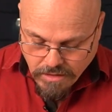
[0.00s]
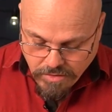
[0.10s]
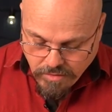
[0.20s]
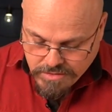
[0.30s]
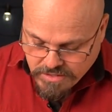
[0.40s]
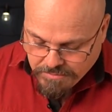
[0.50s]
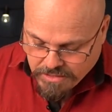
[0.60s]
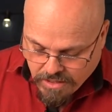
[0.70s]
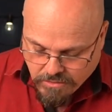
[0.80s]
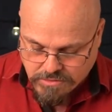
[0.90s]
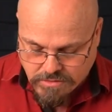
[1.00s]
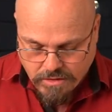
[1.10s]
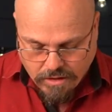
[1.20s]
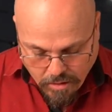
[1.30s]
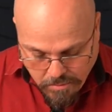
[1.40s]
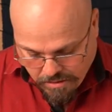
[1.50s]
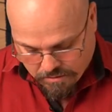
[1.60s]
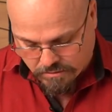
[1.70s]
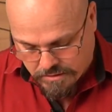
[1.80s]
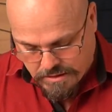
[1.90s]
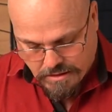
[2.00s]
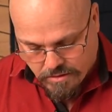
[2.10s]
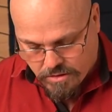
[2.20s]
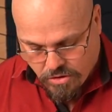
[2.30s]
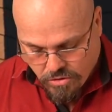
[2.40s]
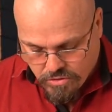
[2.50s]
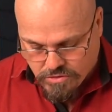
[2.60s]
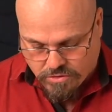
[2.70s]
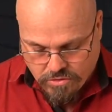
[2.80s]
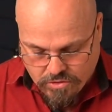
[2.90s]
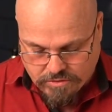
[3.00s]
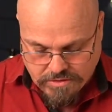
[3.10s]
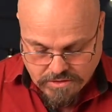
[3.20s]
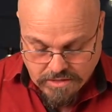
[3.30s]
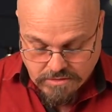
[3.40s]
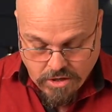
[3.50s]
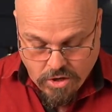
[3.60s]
There is something else, Habel, that occurs on earth, he says.